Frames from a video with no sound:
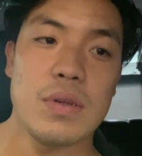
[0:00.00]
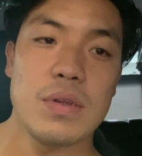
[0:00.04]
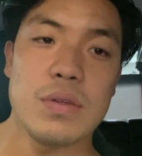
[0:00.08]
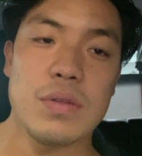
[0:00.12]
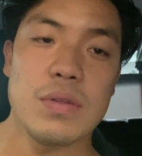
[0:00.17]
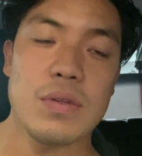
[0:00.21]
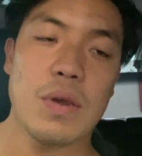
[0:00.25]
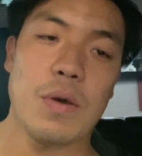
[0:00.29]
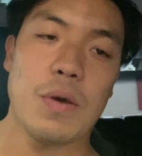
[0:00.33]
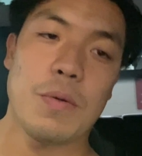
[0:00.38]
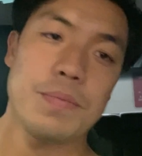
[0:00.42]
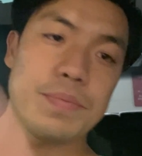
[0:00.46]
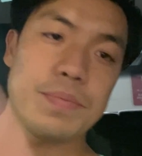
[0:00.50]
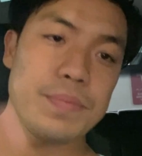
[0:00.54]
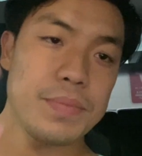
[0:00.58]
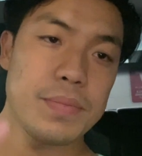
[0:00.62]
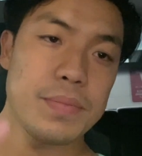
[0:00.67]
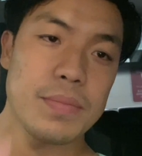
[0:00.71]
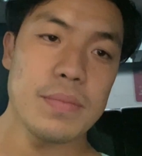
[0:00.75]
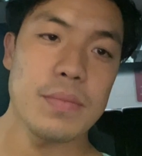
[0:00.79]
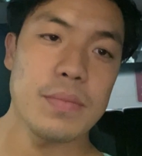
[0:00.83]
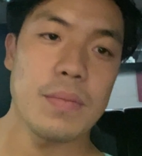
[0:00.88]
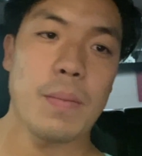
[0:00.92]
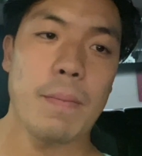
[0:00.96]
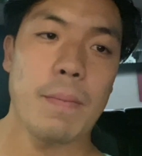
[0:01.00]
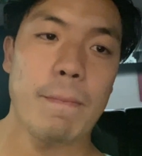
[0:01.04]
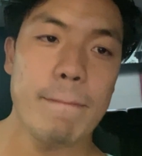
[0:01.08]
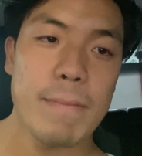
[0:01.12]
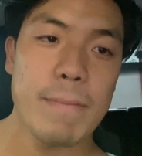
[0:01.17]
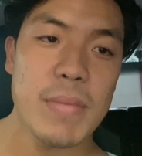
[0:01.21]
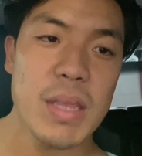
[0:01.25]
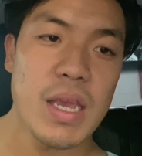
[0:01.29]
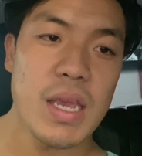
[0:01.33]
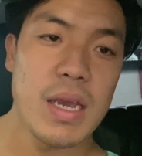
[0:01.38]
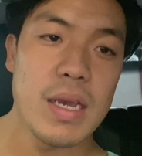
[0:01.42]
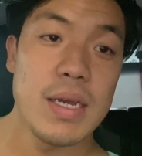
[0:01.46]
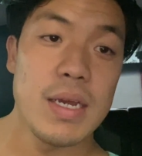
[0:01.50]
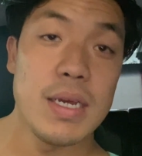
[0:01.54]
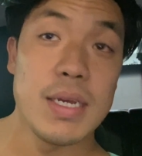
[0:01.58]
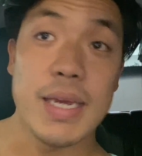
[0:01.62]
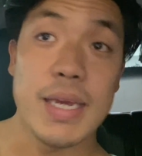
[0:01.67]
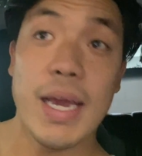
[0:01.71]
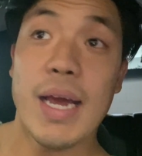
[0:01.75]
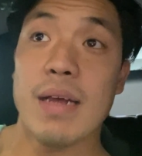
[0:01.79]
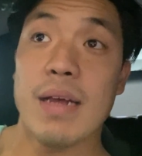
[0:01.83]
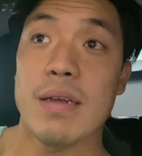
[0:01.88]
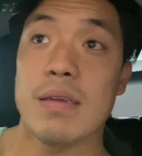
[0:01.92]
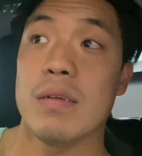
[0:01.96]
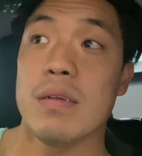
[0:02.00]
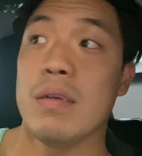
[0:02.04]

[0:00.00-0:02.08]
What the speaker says: So yeah,